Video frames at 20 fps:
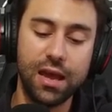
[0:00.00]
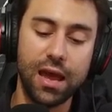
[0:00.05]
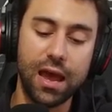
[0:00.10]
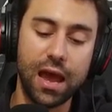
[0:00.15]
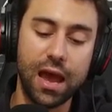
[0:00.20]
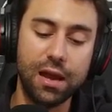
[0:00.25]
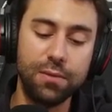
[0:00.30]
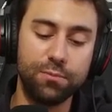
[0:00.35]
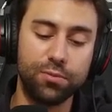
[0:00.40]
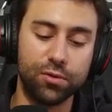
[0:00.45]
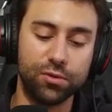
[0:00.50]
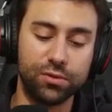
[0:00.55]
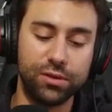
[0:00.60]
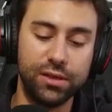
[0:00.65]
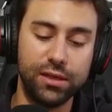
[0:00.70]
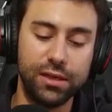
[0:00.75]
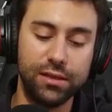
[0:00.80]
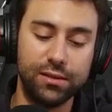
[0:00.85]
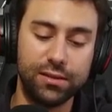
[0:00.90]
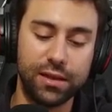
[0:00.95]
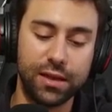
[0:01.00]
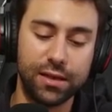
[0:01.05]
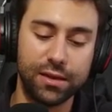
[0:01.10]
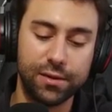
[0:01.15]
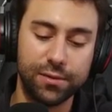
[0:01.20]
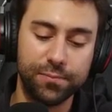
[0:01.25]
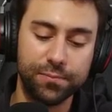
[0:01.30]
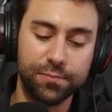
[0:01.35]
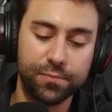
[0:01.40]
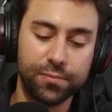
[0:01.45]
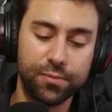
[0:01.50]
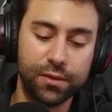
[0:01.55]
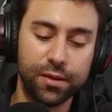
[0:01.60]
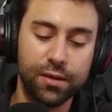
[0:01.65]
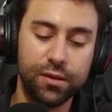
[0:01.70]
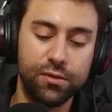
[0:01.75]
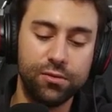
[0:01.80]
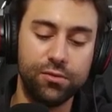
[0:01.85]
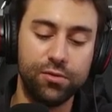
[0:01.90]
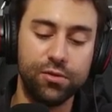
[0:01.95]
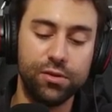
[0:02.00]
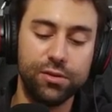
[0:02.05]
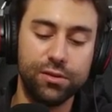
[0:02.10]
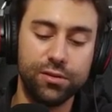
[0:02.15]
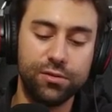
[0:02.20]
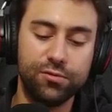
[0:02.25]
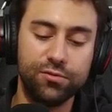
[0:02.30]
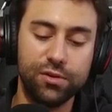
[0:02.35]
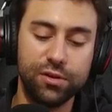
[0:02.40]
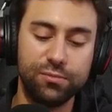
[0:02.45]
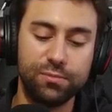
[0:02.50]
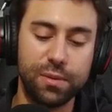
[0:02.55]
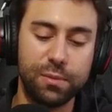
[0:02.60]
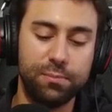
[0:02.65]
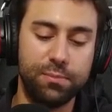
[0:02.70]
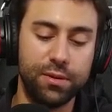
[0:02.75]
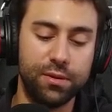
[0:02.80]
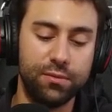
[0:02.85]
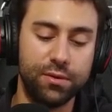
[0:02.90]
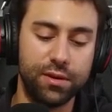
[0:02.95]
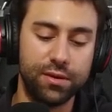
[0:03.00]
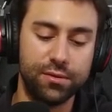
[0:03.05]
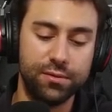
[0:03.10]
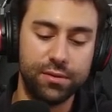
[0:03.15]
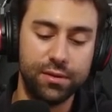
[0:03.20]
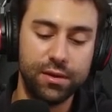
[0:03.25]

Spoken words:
and protein intake during the treatment period.